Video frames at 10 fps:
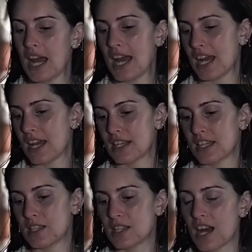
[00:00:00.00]
and
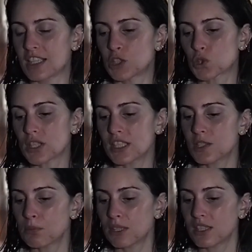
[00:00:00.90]
it
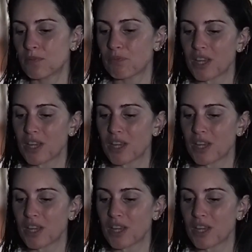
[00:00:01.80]
hydrates me.